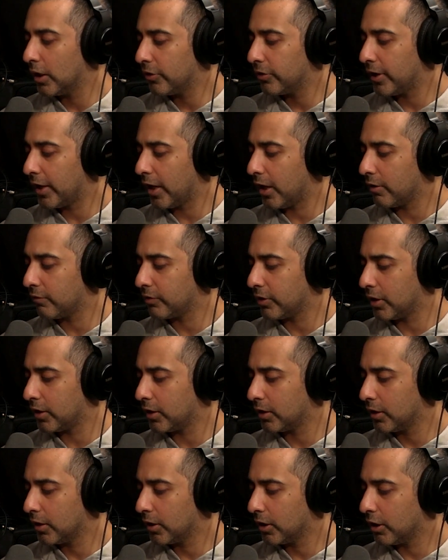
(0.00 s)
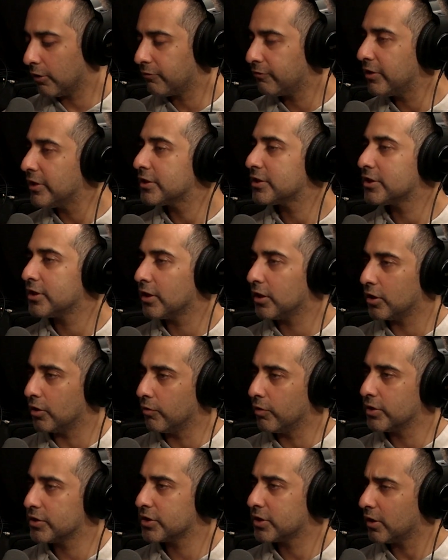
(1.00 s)
They have a Finsta and
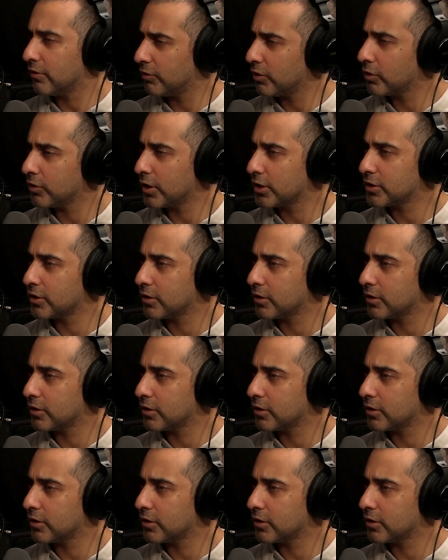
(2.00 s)
a Rinsta. Have you heard that